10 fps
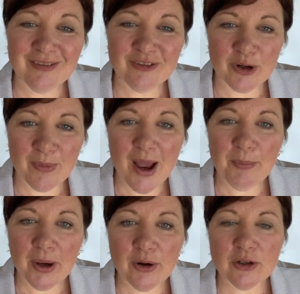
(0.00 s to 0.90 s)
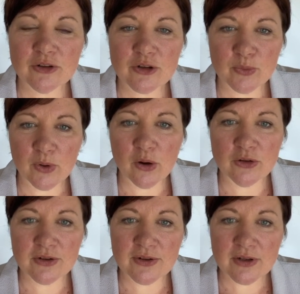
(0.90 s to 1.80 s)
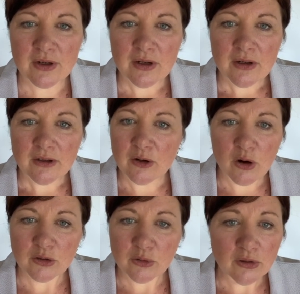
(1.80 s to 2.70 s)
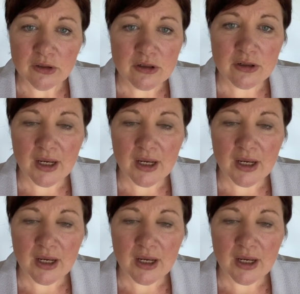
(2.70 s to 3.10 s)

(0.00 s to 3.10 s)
from our parents was not good.